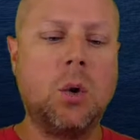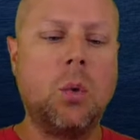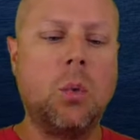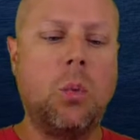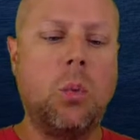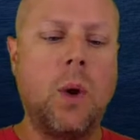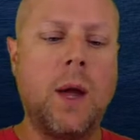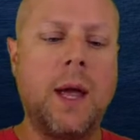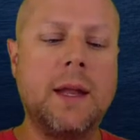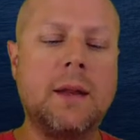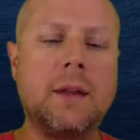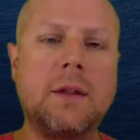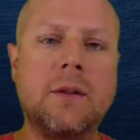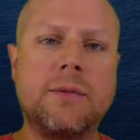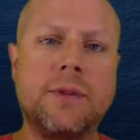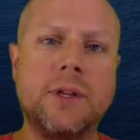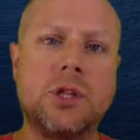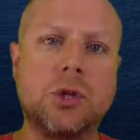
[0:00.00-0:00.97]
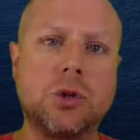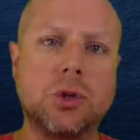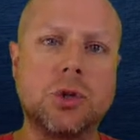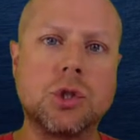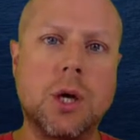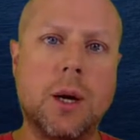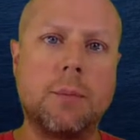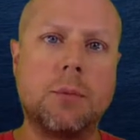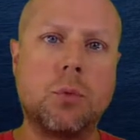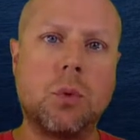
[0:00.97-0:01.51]
when the feature
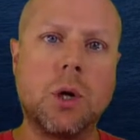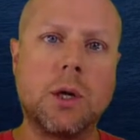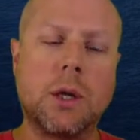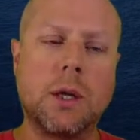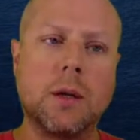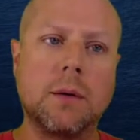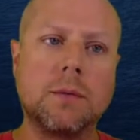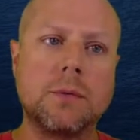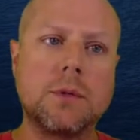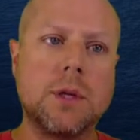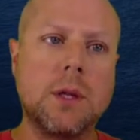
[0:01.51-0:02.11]
stopped working.